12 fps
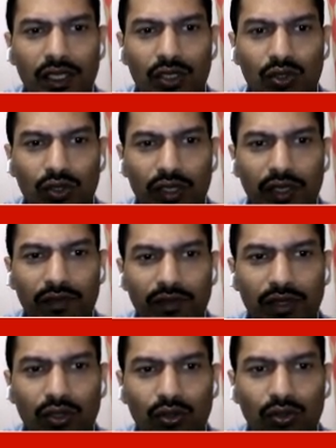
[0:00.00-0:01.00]
so even
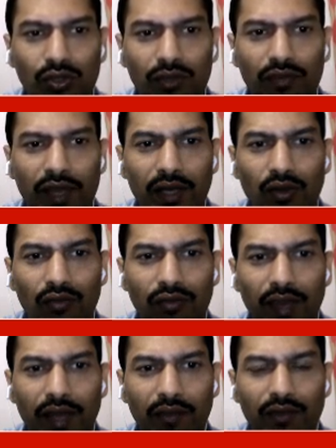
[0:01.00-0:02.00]
though the value of
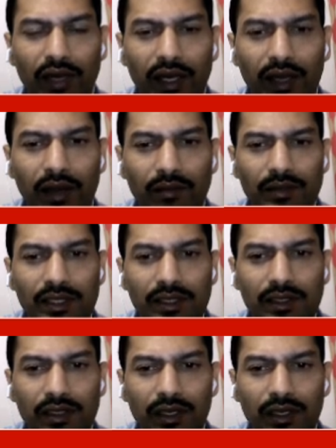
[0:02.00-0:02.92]
n will comes